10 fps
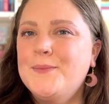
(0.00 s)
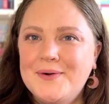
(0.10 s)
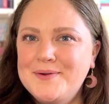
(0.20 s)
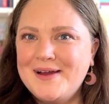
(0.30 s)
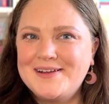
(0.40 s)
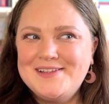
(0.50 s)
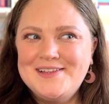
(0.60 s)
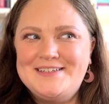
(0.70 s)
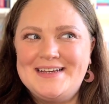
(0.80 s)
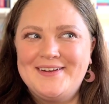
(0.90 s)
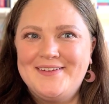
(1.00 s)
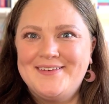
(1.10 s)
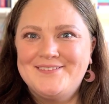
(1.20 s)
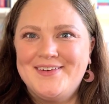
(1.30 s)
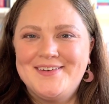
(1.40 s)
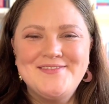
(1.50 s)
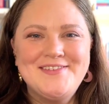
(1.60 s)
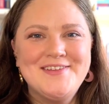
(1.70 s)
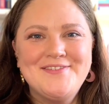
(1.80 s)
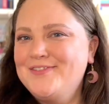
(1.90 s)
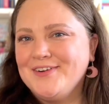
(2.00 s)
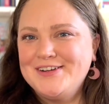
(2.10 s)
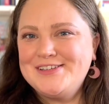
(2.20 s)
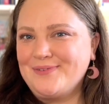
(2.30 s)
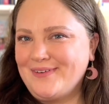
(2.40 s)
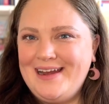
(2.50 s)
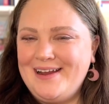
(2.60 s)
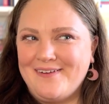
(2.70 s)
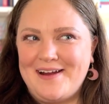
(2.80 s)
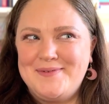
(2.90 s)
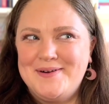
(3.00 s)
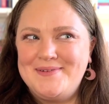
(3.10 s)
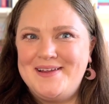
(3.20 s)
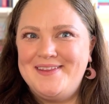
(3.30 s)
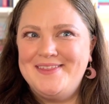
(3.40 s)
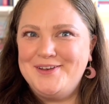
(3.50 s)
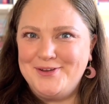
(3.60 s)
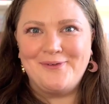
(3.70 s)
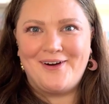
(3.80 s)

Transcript: Welcome back to the channel and welcome to the first reading wrap up in the new